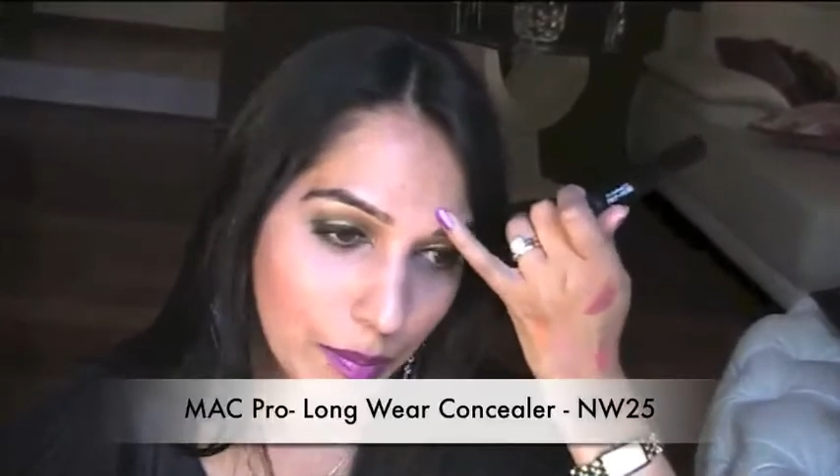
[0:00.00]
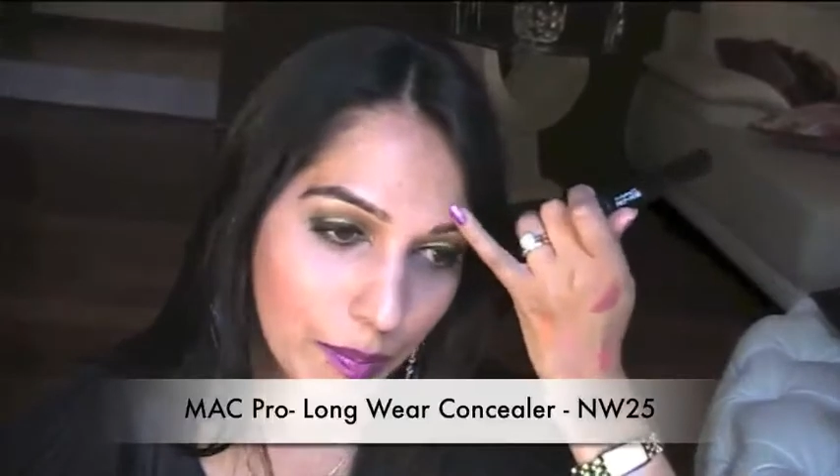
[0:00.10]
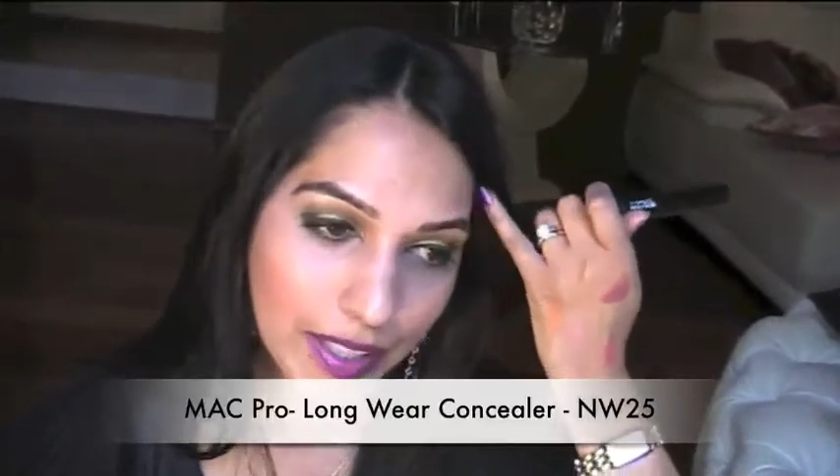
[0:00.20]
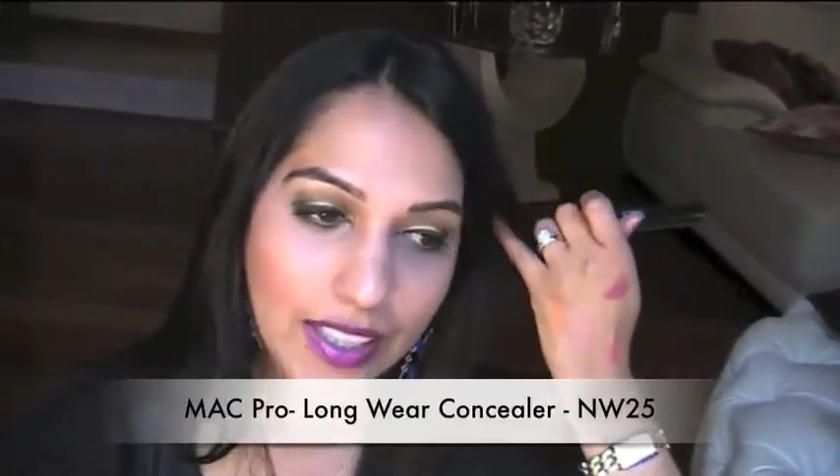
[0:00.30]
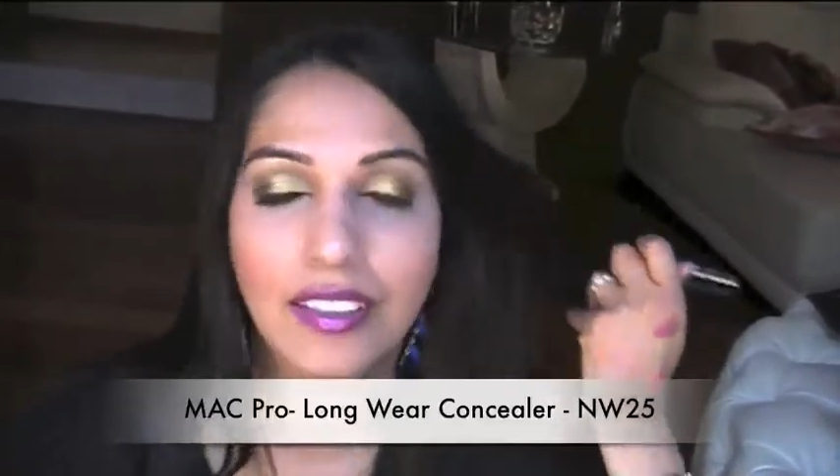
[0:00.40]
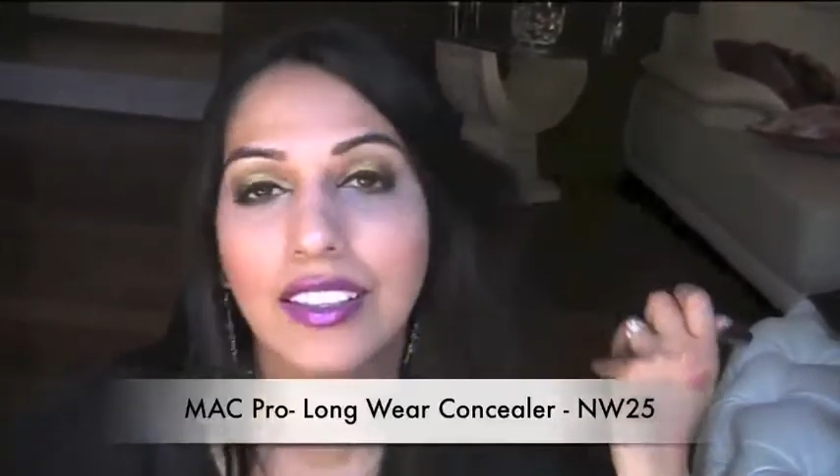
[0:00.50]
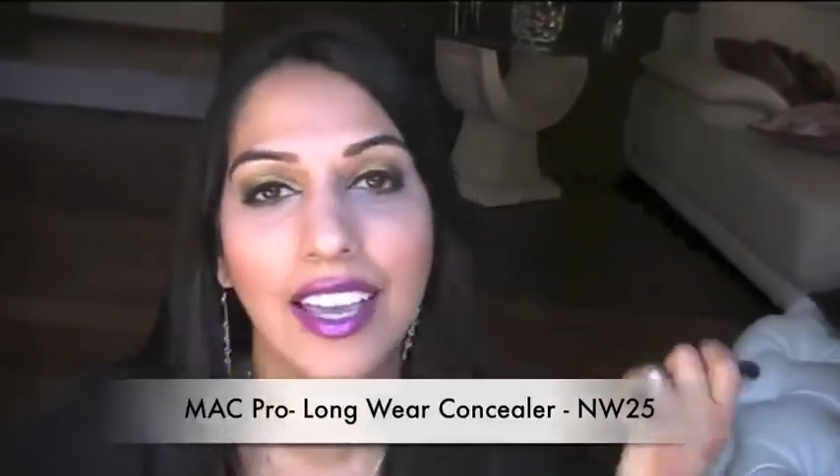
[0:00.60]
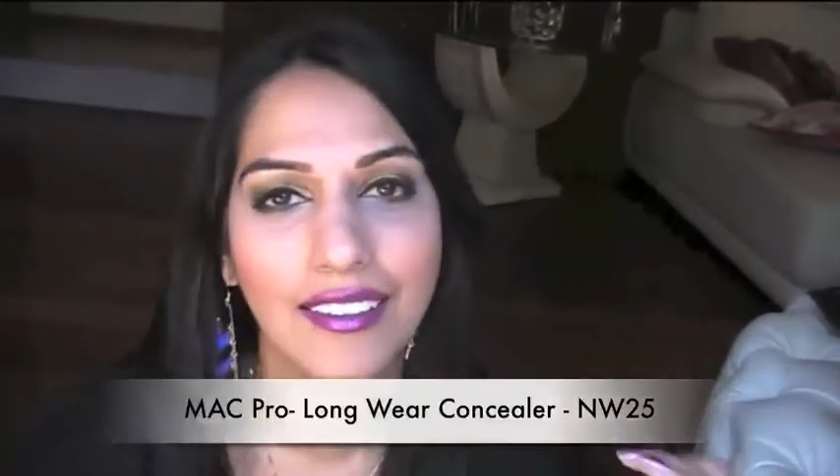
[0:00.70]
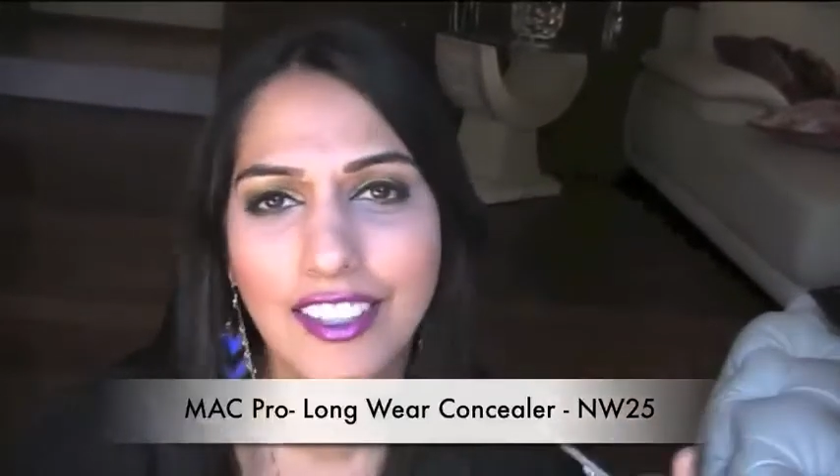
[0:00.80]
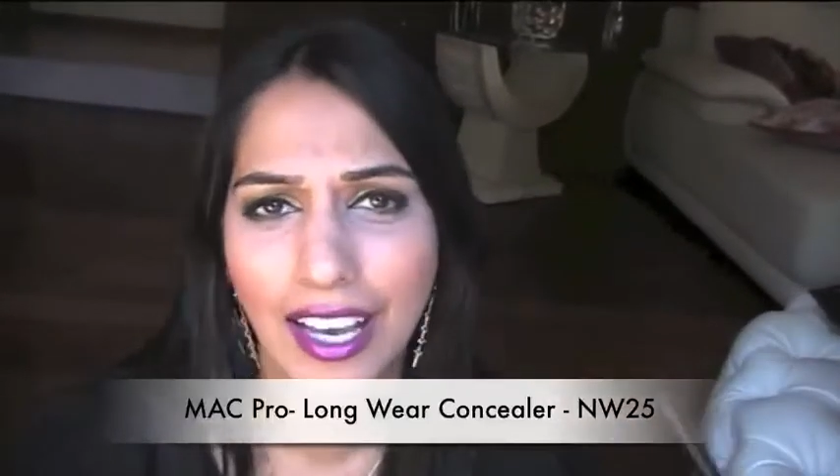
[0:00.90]
But
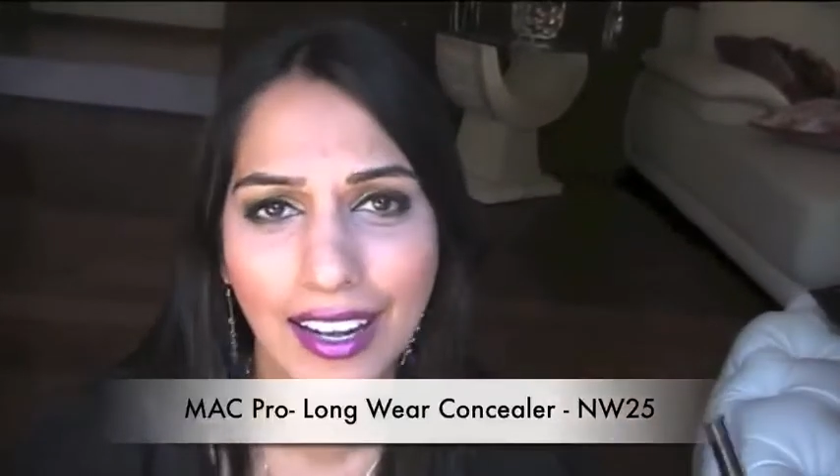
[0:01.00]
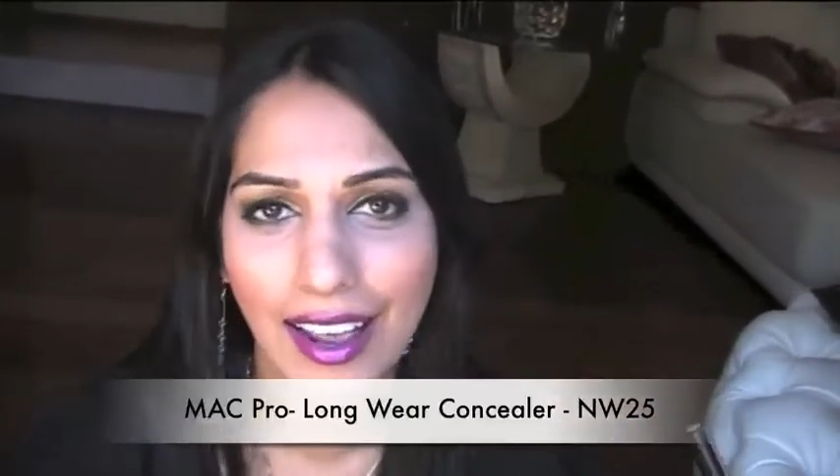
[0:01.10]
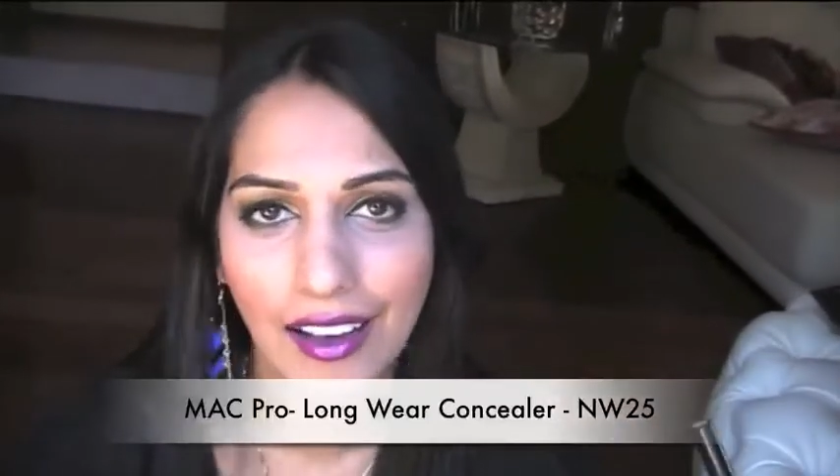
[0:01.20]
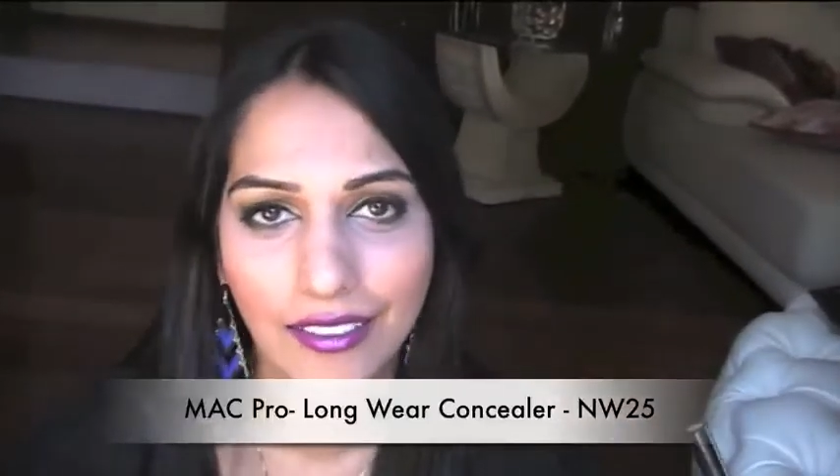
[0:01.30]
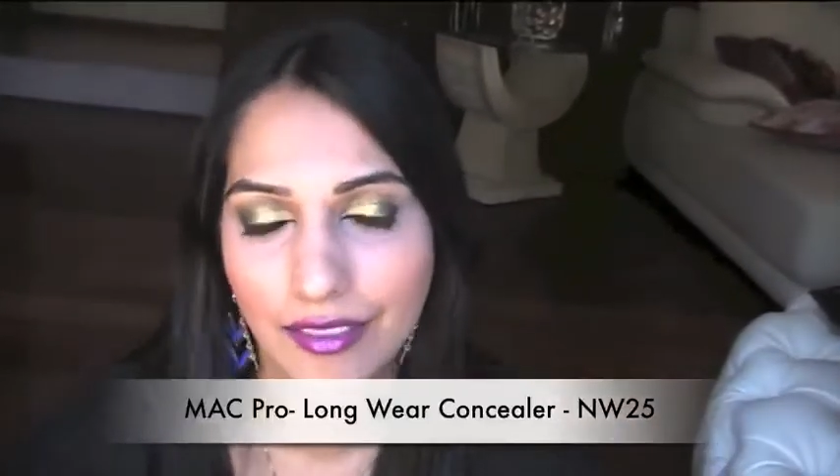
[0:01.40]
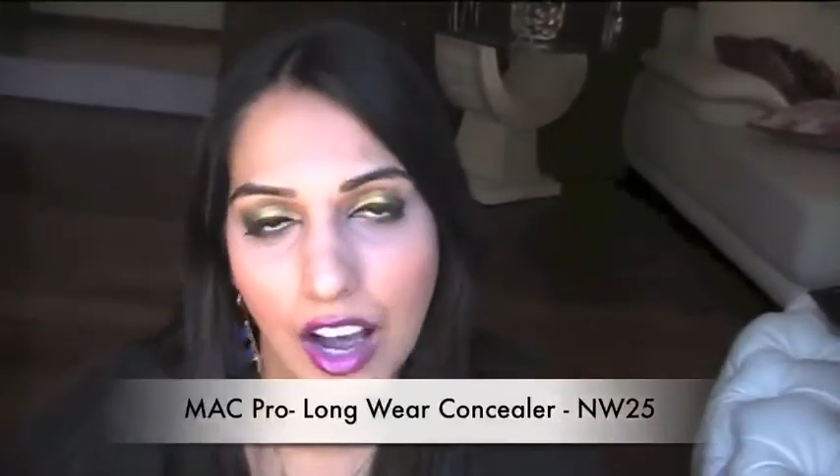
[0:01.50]
yeah, check it out.